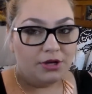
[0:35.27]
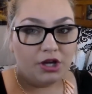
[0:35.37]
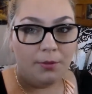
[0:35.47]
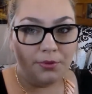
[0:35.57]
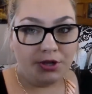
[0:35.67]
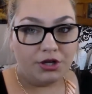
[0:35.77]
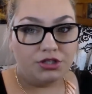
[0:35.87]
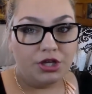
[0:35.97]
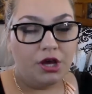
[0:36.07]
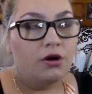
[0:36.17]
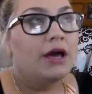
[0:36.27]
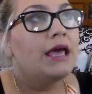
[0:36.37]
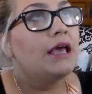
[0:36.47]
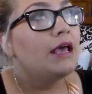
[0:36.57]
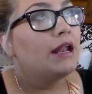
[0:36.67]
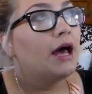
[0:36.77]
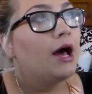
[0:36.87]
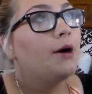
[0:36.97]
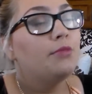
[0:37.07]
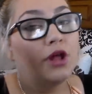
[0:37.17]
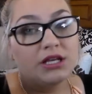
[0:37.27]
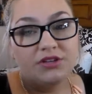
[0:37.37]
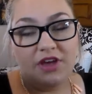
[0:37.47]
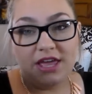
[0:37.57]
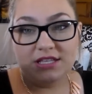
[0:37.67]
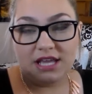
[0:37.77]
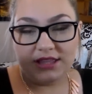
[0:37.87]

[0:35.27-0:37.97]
but a couple years ago in Las Vegas.